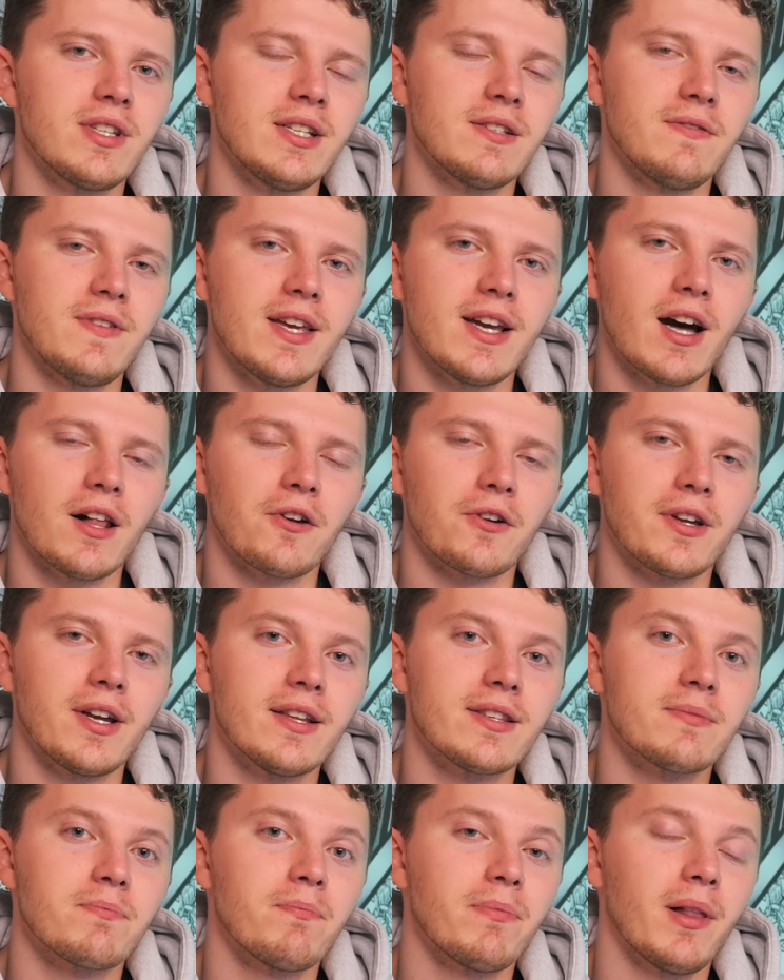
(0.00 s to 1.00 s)
these V-Color
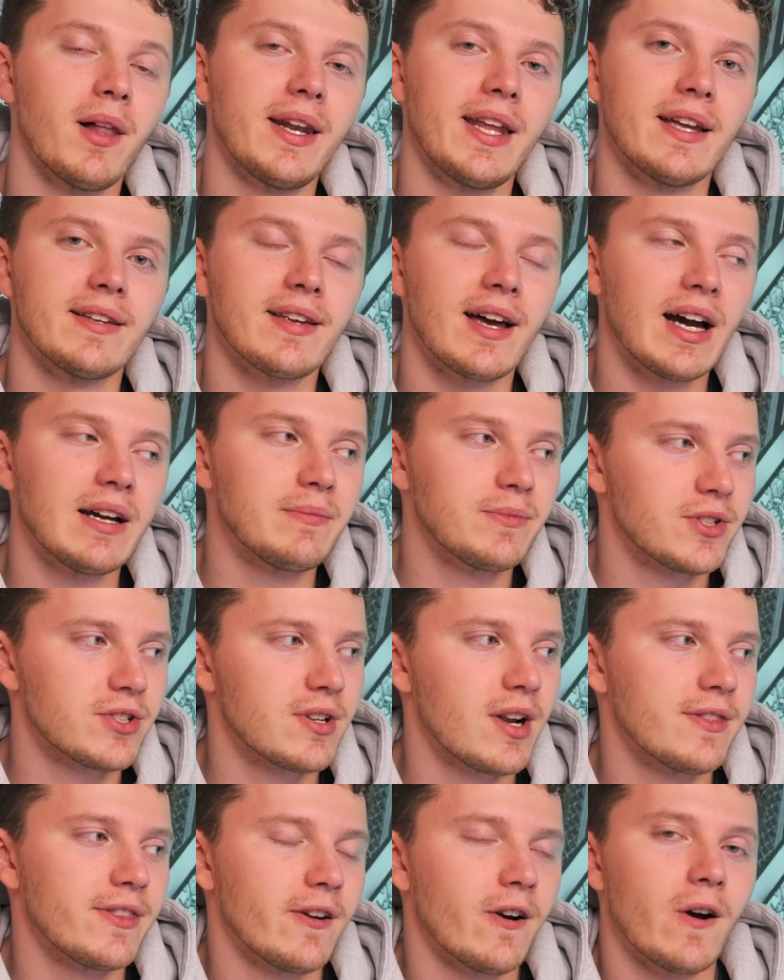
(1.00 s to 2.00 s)
kits plenty of times,
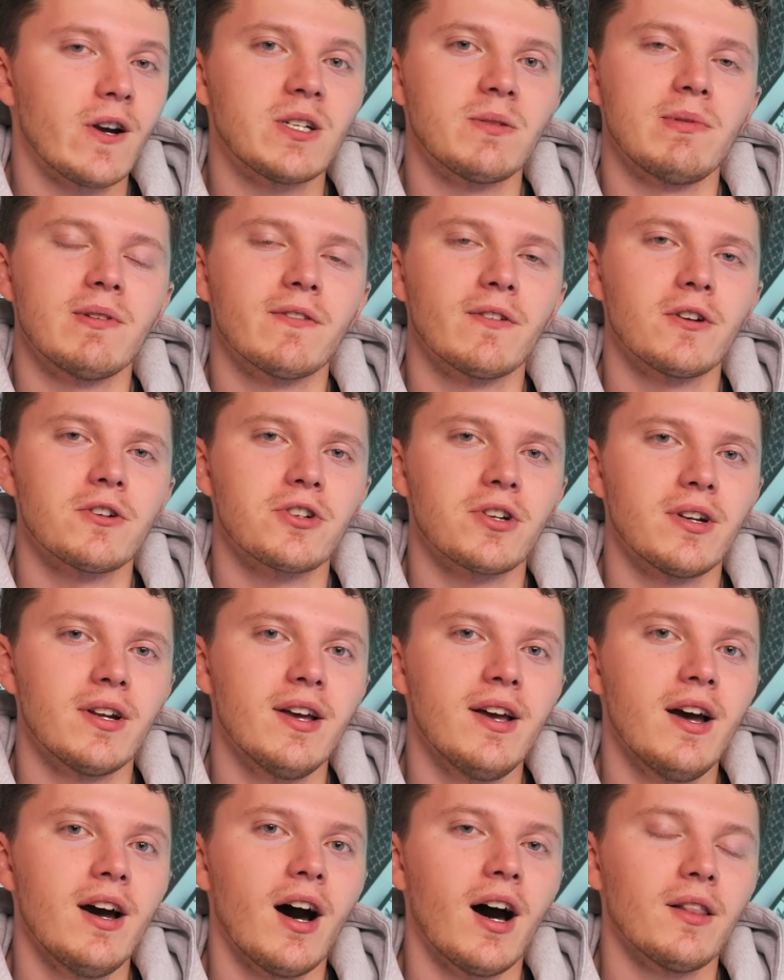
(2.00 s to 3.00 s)
just not the RGB version.